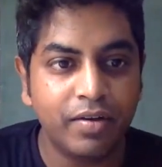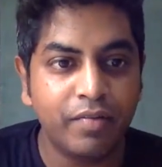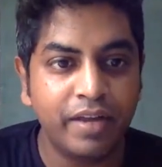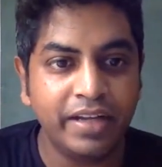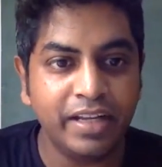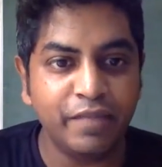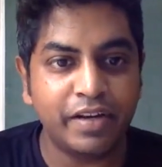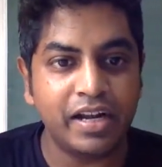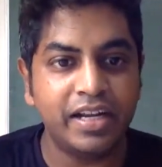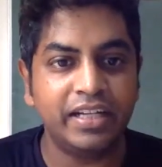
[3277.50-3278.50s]
Waiting for
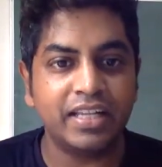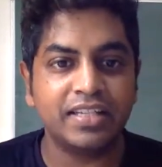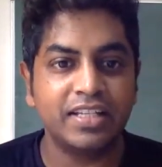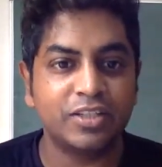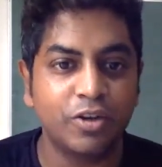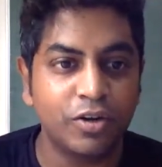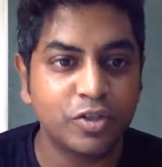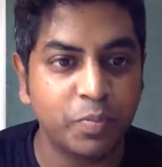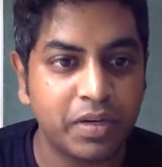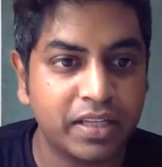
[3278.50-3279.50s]
a data science course.
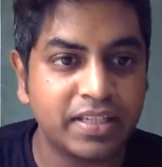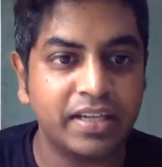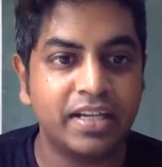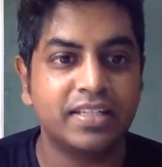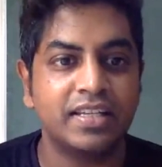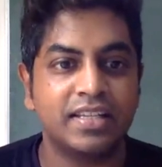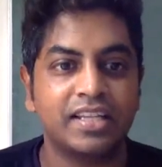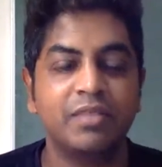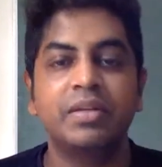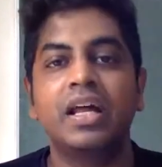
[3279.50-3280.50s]
Super excited, says
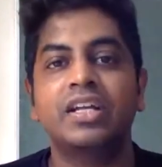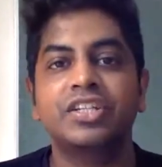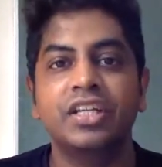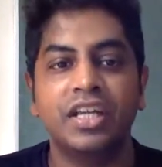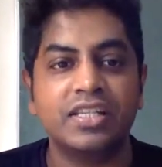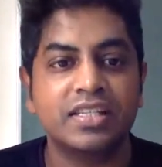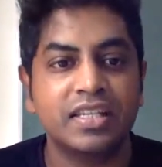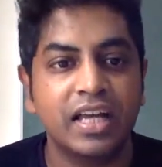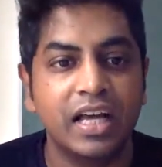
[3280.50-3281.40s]
Raja Meenakshi. Yes,